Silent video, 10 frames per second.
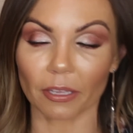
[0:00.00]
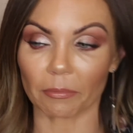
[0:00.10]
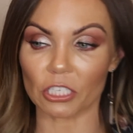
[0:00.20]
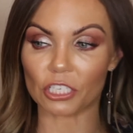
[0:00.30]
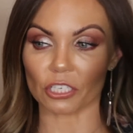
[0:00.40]
Let
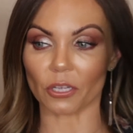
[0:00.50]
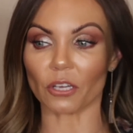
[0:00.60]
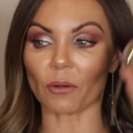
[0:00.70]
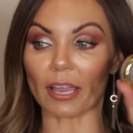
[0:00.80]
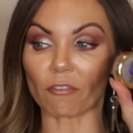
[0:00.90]
me just show
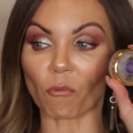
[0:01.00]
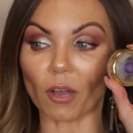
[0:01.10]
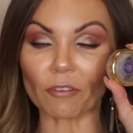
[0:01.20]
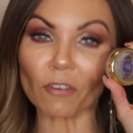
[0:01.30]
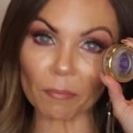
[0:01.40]
you. I have
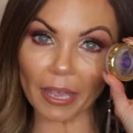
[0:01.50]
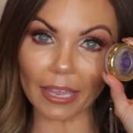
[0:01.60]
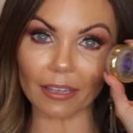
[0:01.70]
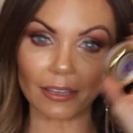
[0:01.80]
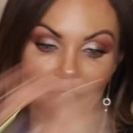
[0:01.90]
one for
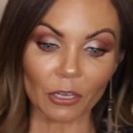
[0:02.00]
my